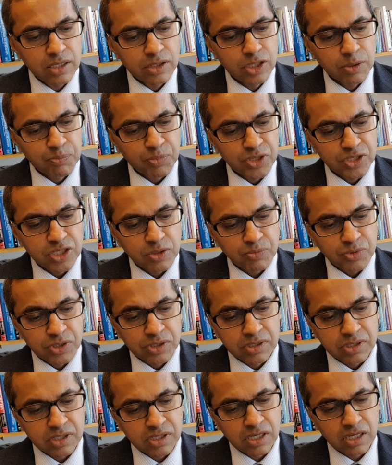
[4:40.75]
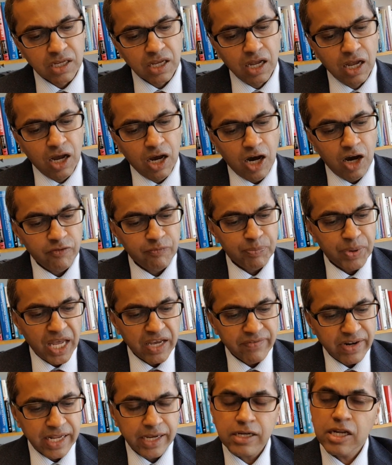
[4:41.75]
the principles of
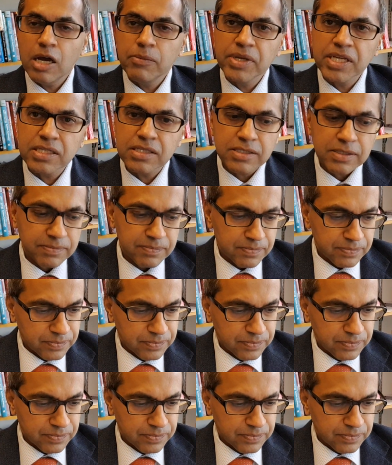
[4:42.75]
behavioral economics.